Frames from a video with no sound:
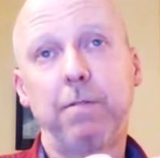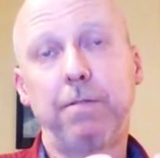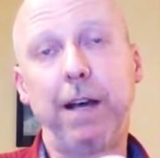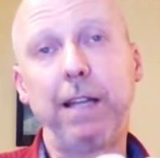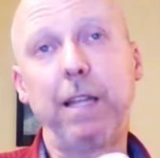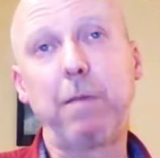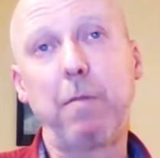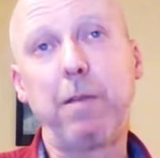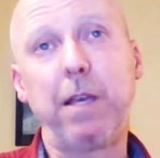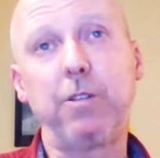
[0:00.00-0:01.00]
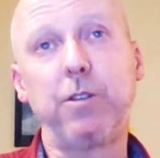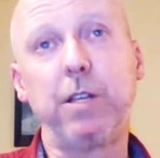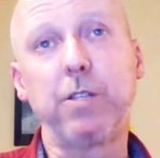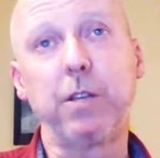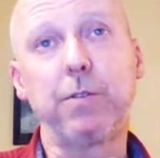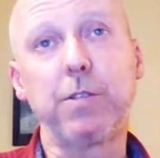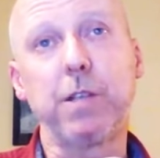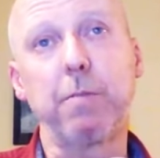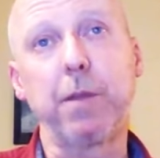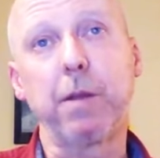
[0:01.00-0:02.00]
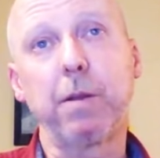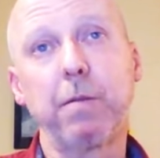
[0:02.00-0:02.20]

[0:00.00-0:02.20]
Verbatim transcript: finally, my PhD is good for something.